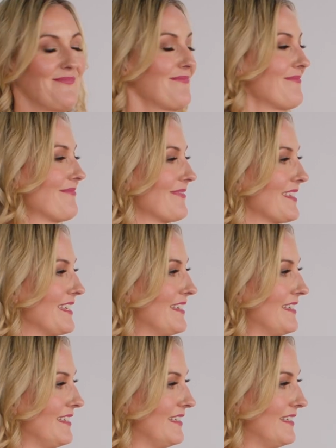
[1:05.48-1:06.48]

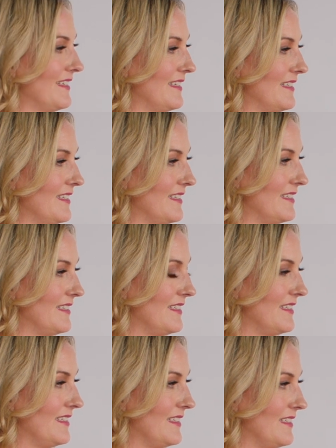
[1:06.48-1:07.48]

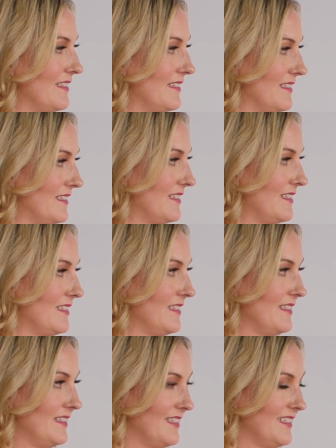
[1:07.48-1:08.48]

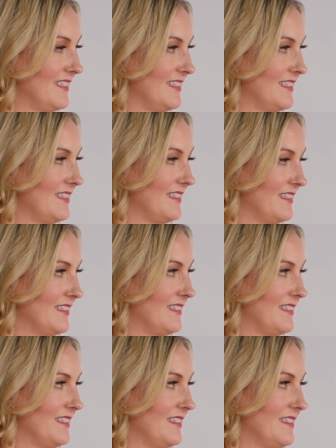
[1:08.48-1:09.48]

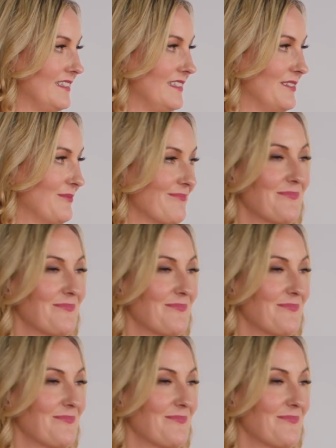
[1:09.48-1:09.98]
No words are spoken by the person on screen.